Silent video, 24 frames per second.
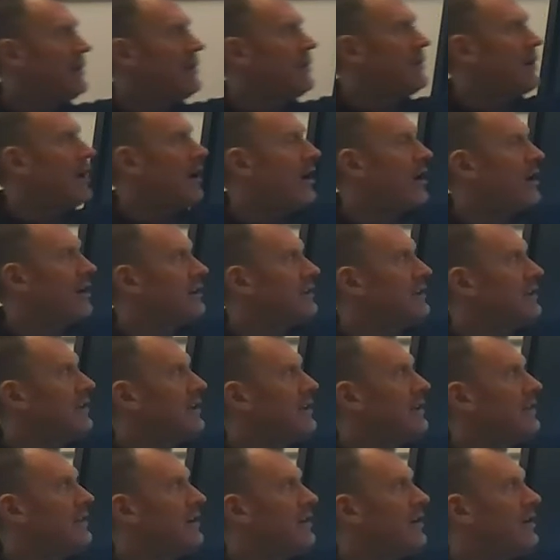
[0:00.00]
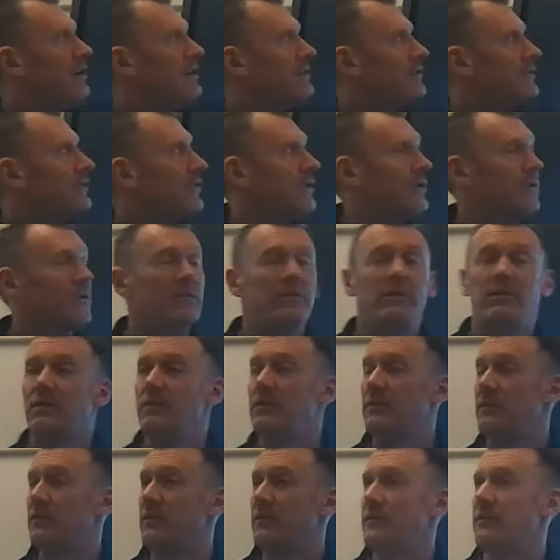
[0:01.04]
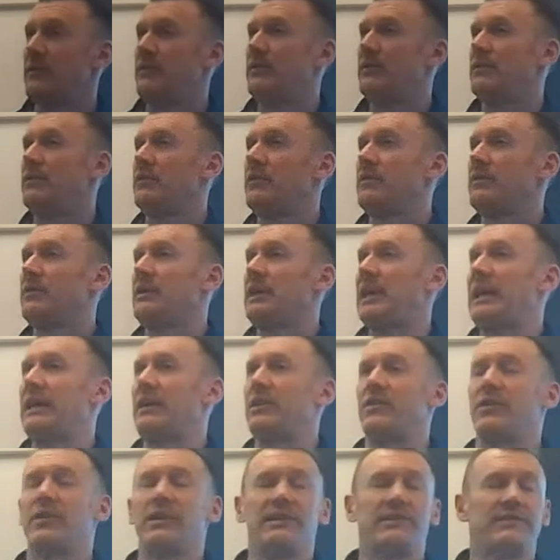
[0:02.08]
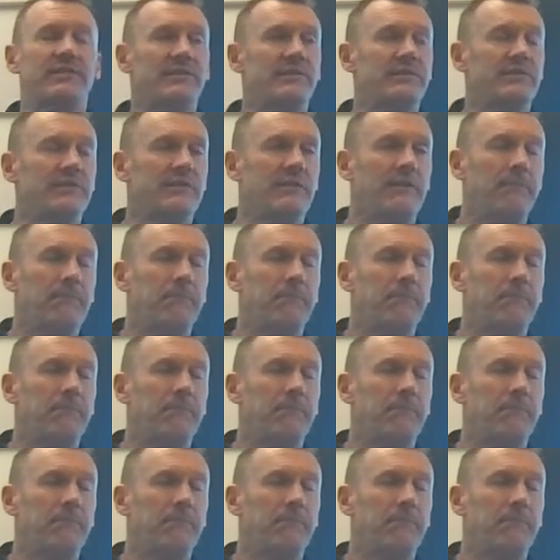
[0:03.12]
the arc length also increases.